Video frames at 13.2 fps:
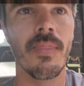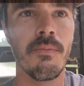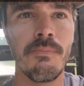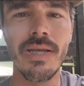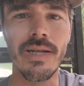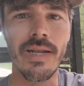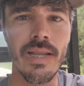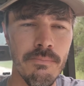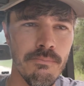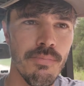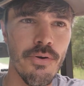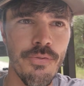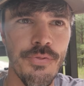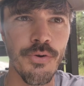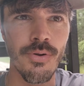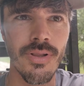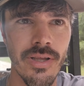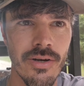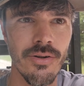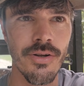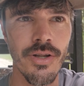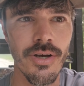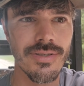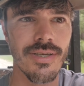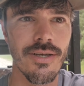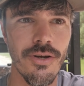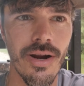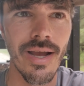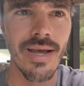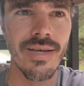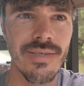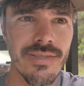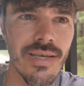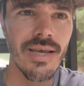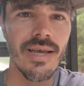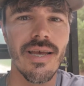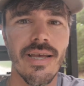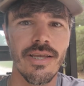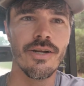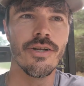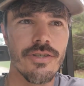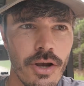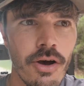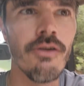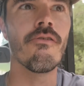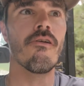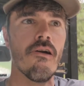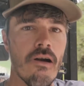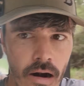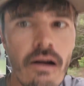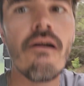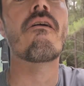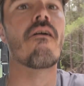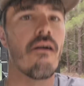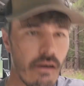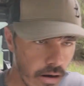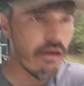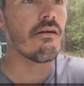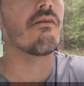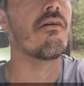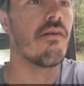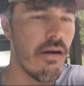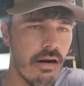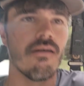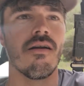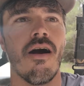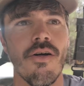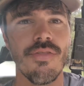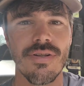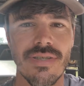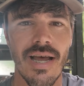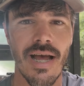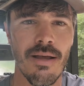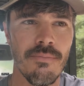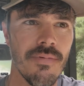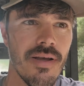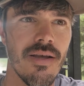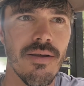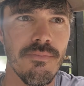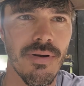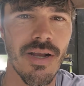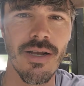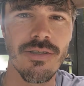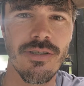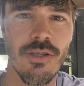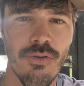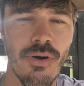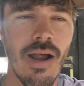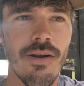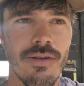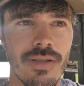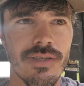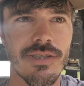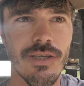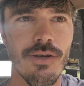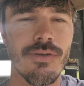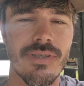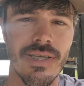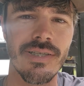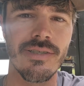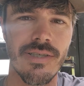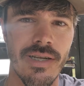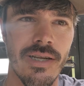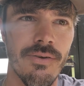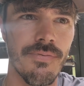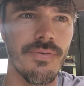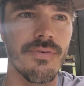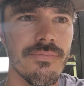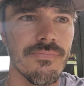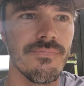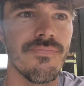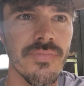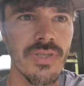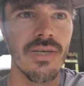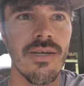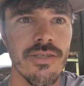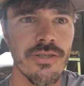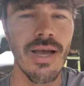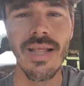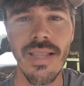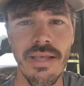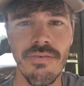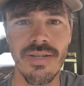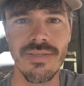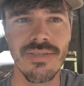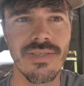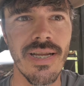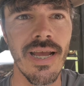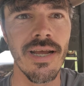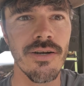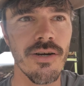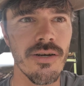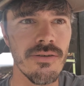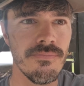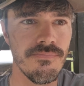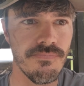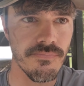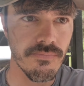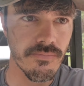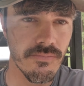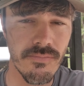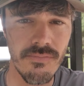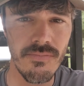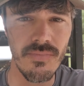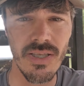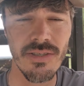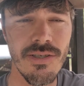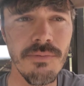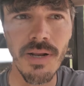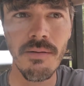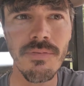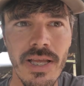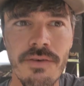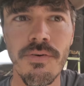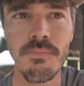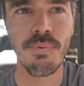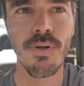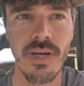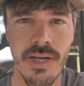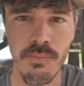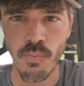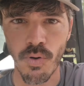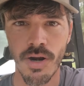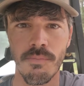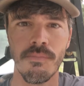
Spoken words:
be nimble through little nooks and crannies, you're just going all the time because the throttle is so sensitive. So I leave it in standard. Sometimes I even put it in work